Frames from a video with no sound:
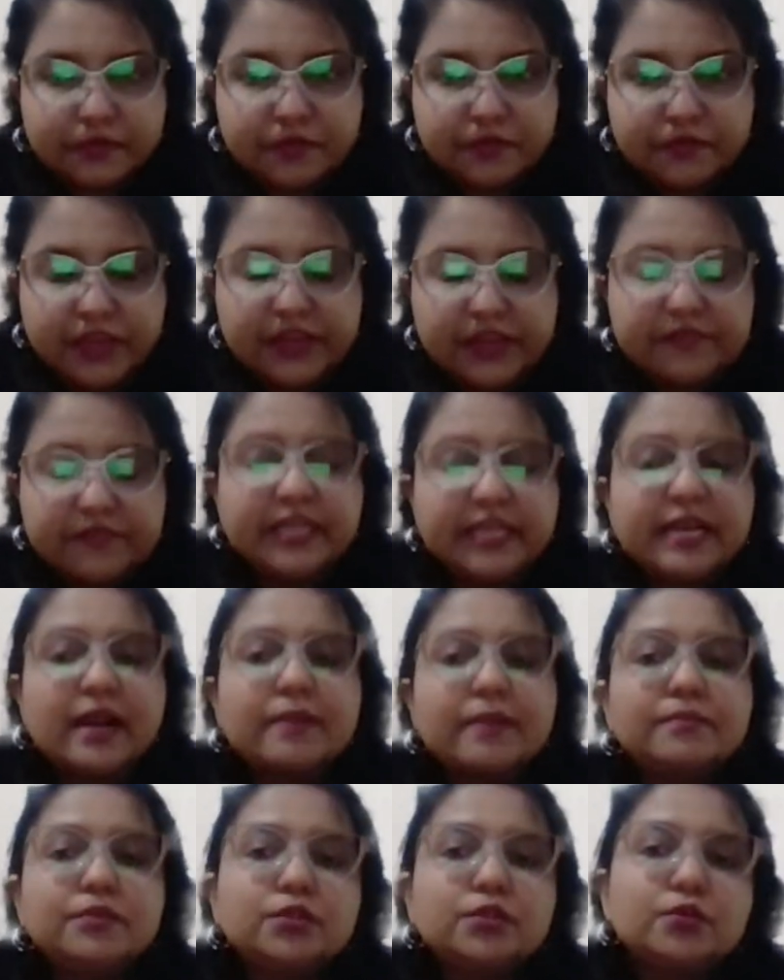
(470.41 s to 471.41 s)
When we
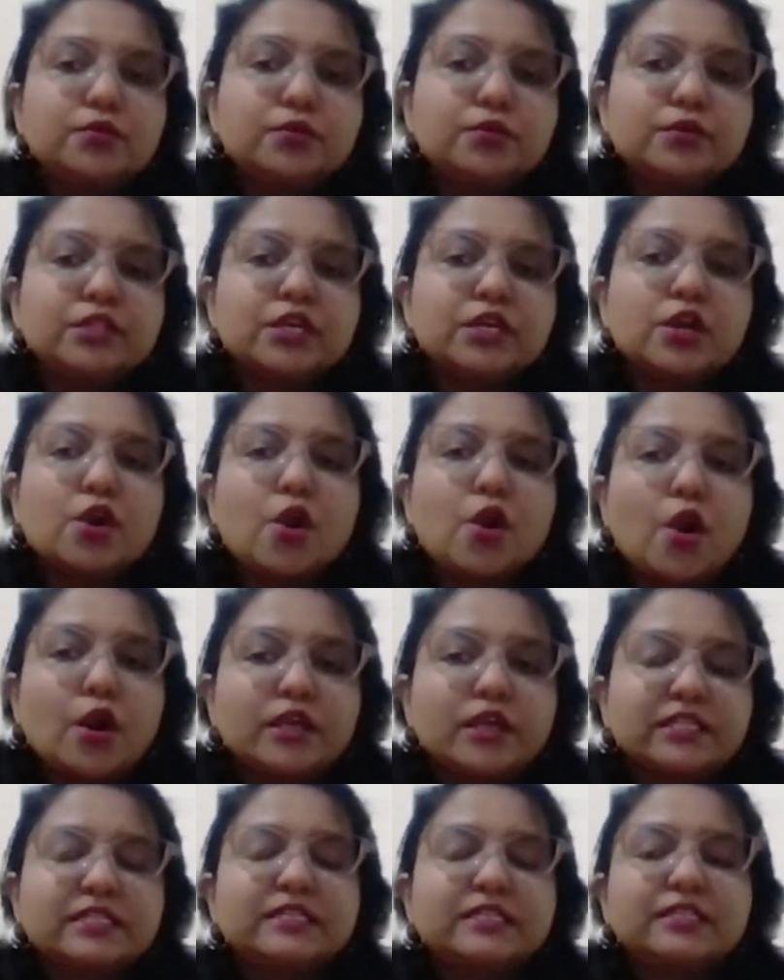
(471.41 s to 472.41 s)
come to the
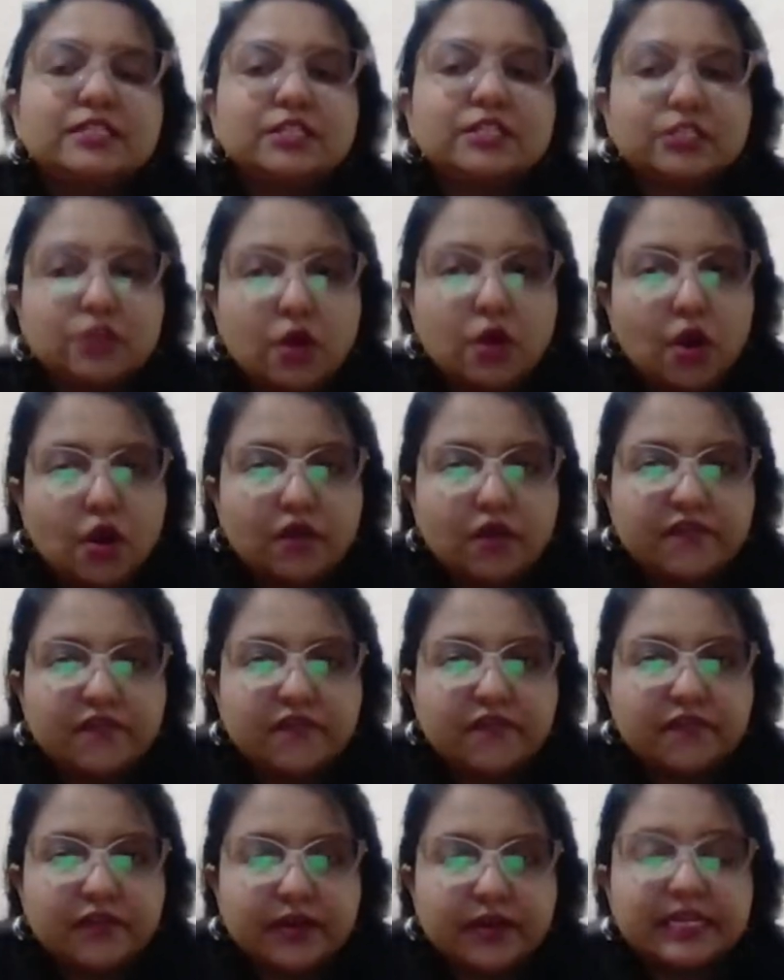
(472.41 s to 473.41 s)
causes
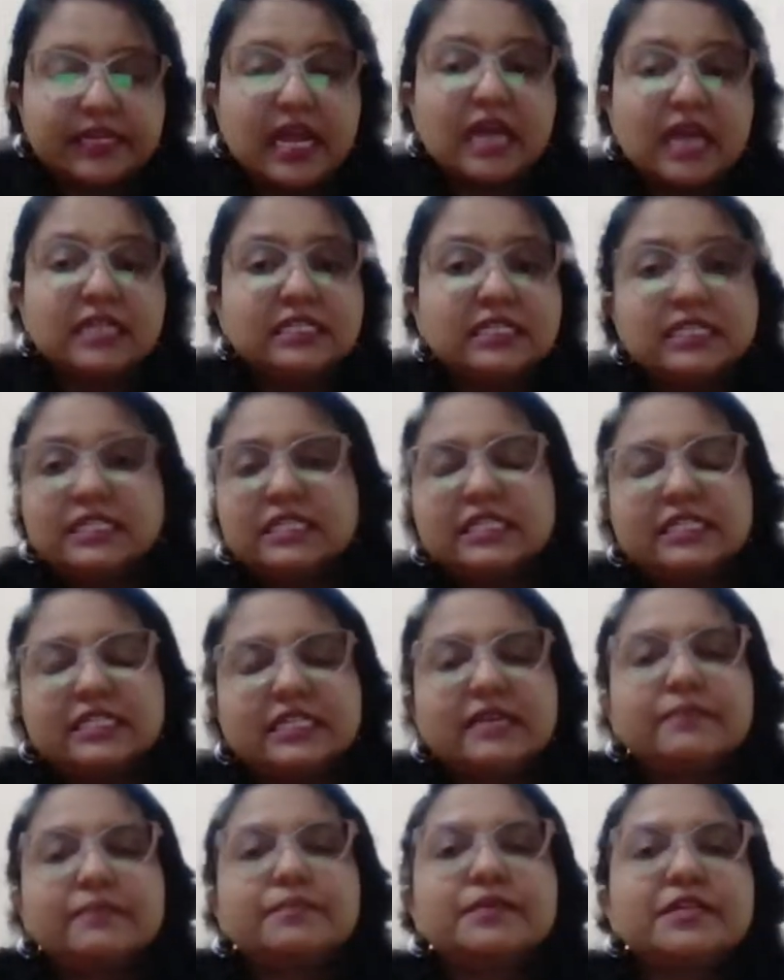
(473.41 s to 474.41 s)
of
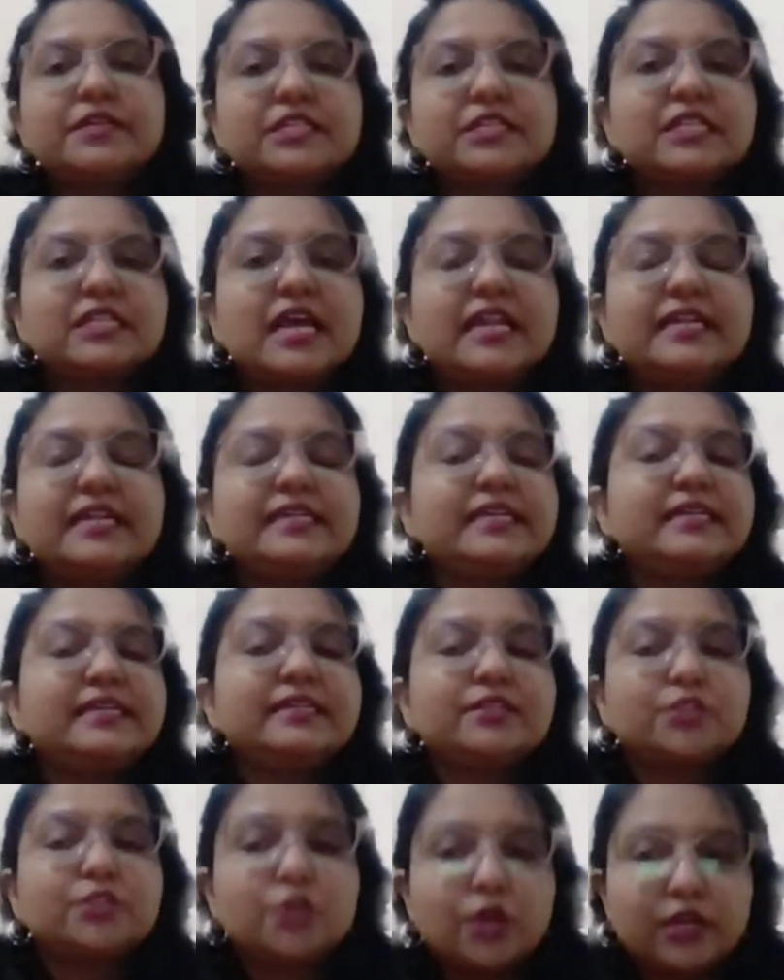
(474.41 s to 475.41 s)
narcissistic personality
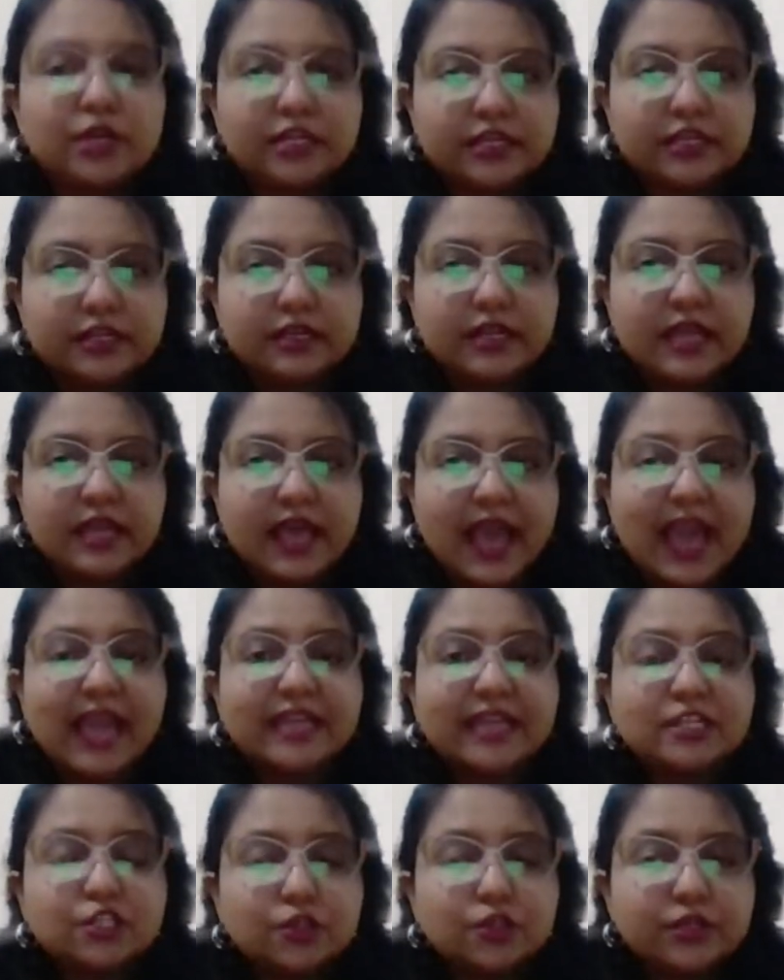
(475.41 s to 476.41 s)
disorder,
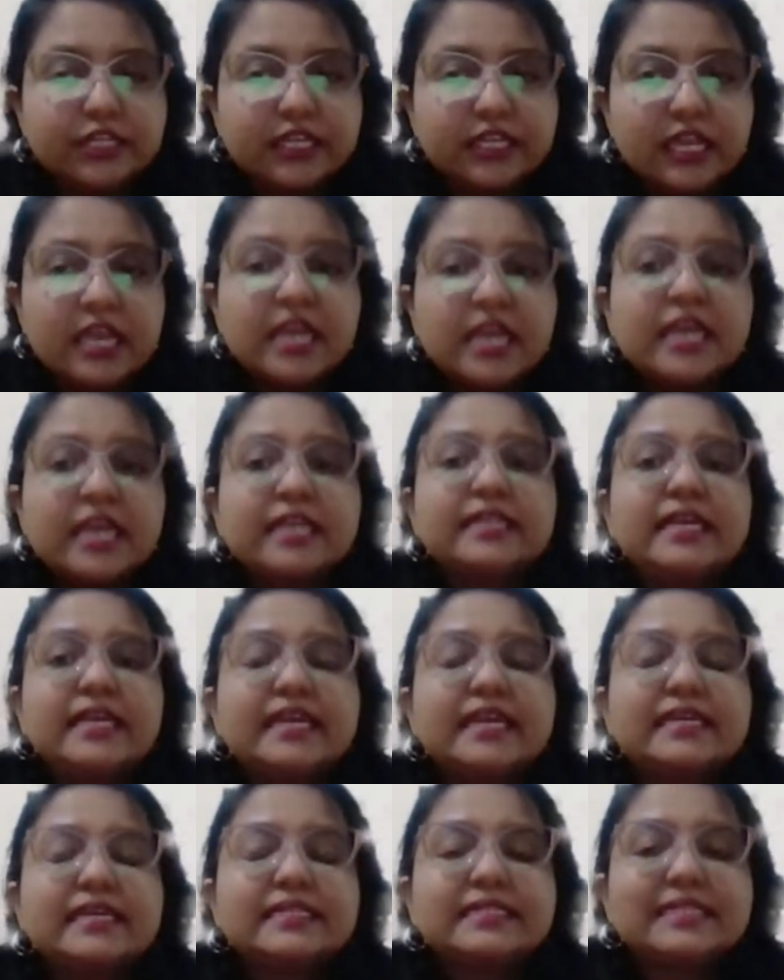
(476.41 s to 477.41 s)
actually,
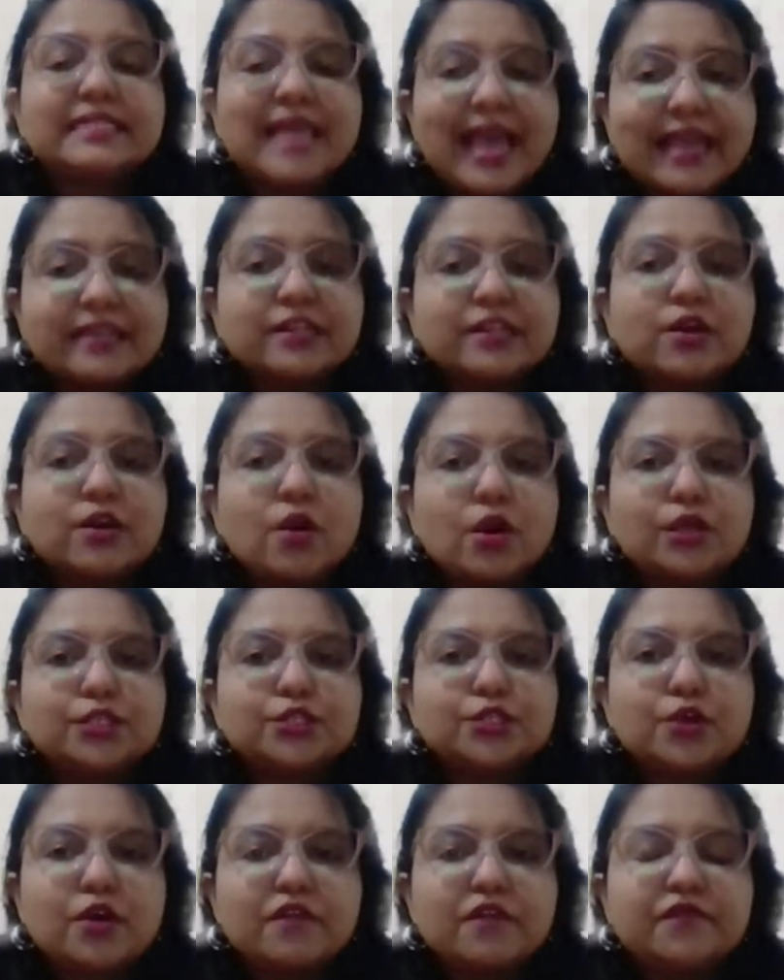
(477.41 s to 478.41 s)
the exact
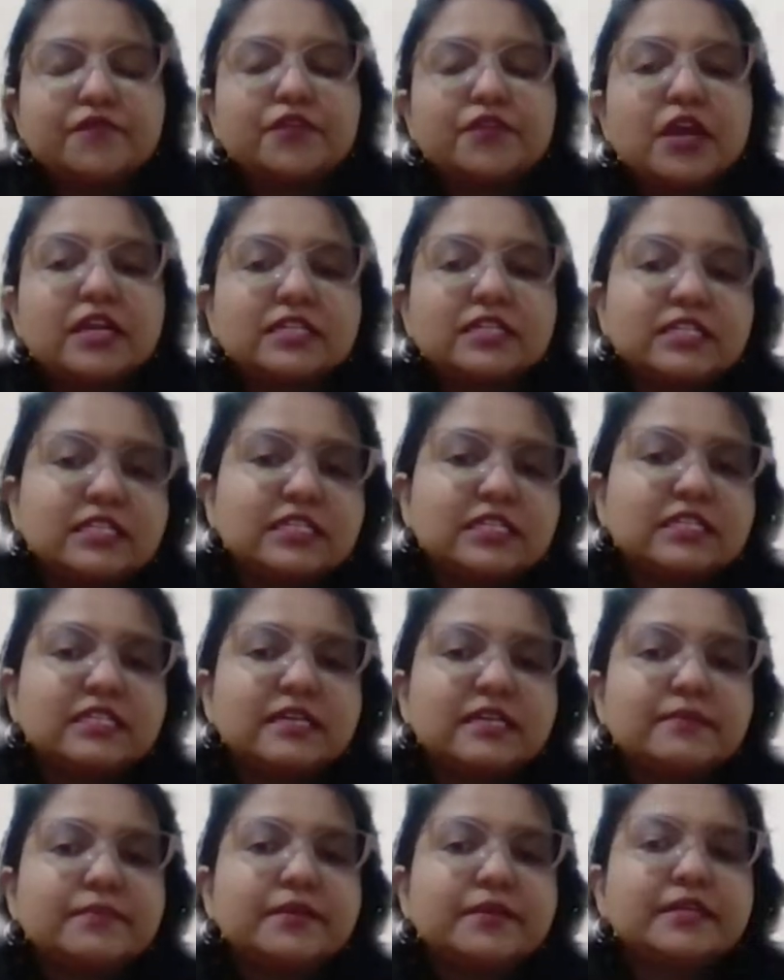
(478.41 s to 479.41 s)
cause of
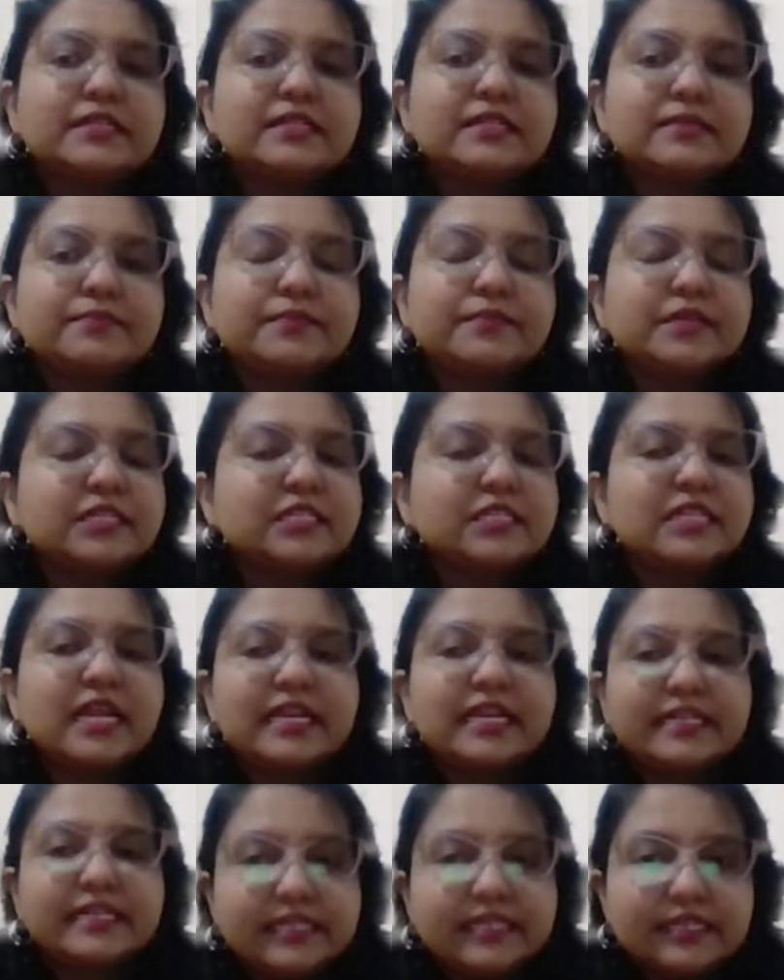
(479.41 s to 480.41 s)
narcissistic
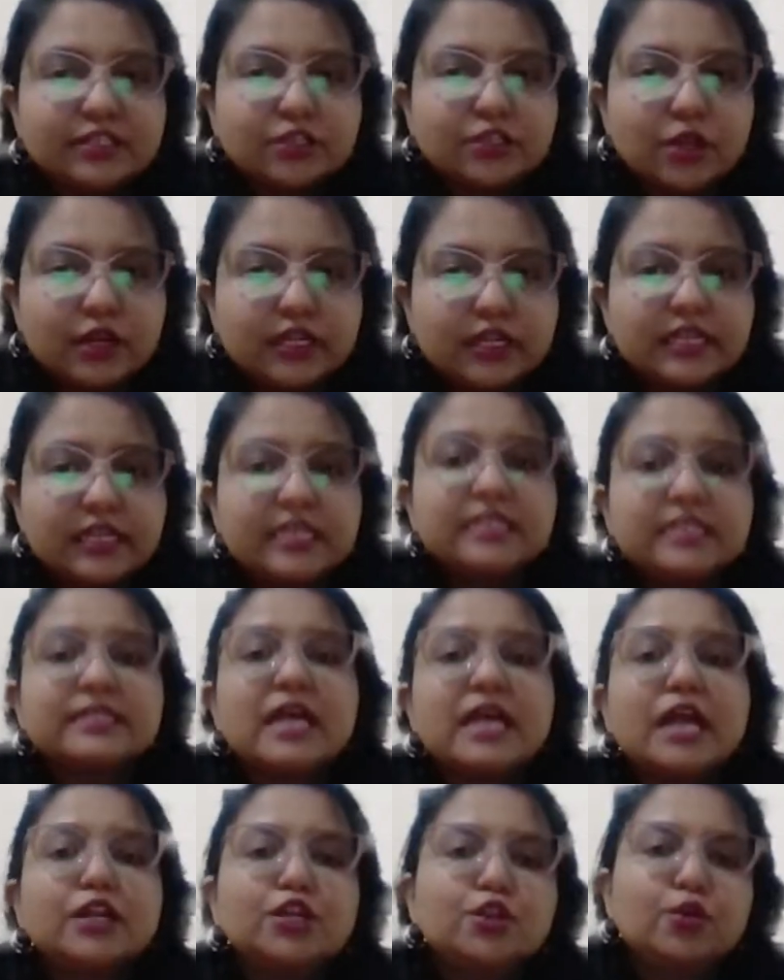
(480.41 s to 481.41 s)
personality disorder is
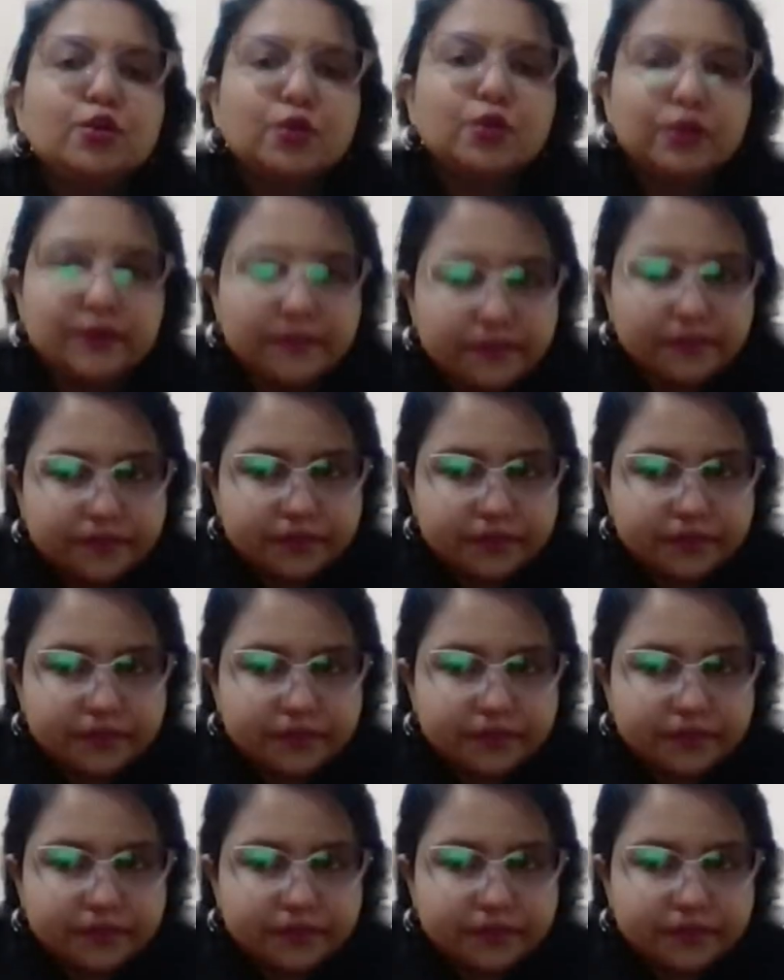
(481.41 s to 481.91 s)
unknown.